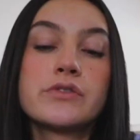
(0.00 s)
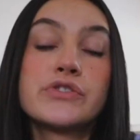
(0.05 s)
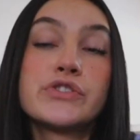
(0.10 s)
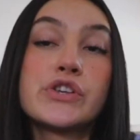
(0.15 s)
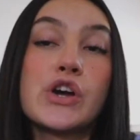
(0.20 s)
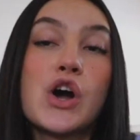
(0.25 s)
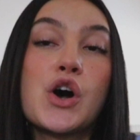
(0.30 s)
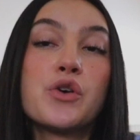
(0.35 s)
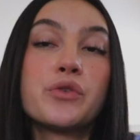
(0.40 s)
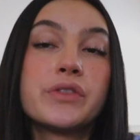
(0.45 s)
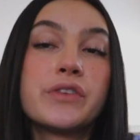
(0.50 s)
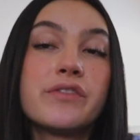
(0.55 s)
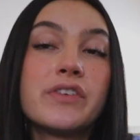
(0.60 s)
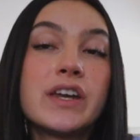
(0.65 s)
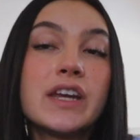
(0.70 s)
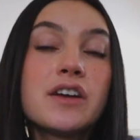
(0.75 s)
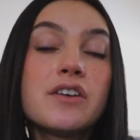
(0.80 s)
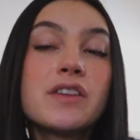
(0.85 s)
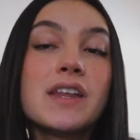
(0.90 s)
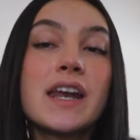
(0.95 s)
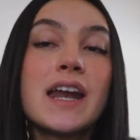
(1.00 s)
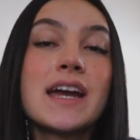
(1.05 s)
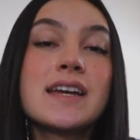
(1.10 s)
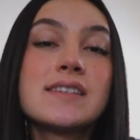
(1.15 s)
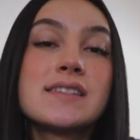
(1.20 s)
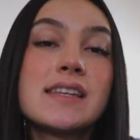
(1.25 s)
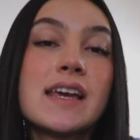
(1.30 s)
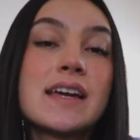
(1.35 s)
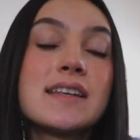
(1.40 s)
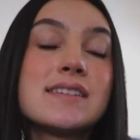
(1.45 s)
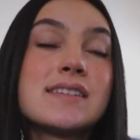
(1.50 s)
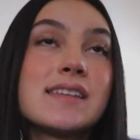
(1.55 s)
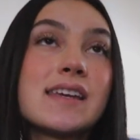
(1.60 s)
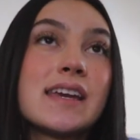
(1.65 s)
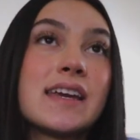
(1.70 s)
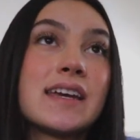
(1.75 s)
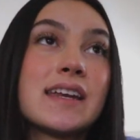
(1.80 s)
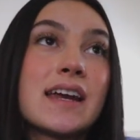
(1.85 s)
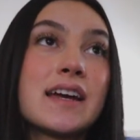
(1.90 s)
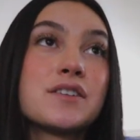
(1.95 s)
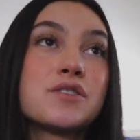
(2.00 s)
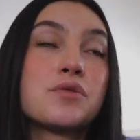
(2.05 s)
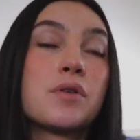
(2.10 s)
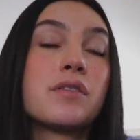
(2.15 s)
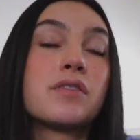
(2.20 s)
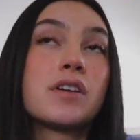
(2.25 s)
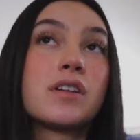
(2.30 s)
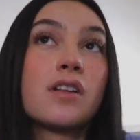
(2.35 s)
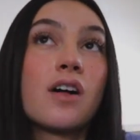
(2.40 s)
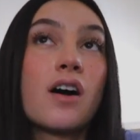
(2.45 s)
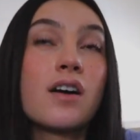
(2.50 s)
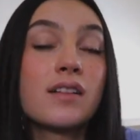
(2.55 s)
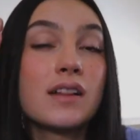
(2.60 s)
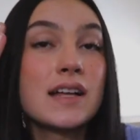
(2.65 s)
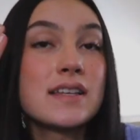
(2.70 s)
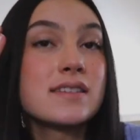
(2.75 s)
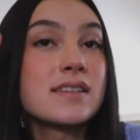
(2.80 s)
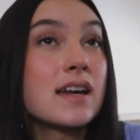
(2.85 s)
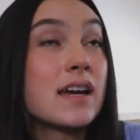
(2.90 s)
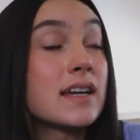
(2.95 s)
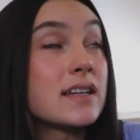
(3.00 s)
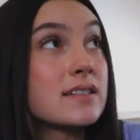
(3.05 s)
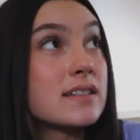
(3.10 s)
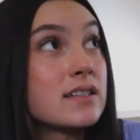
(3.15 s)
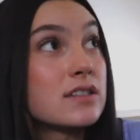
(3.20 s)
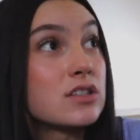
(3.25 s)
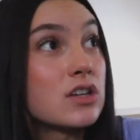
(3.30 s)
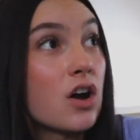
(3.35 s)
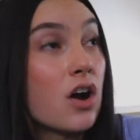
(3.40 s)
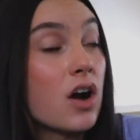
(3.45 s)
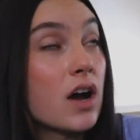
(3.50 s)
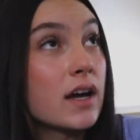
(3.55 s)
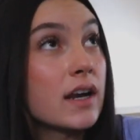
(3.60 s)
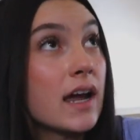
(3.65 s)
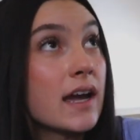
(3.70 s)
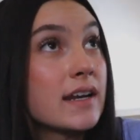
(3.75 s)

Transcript: So the video that I sent in at 12 o'clock last night did not,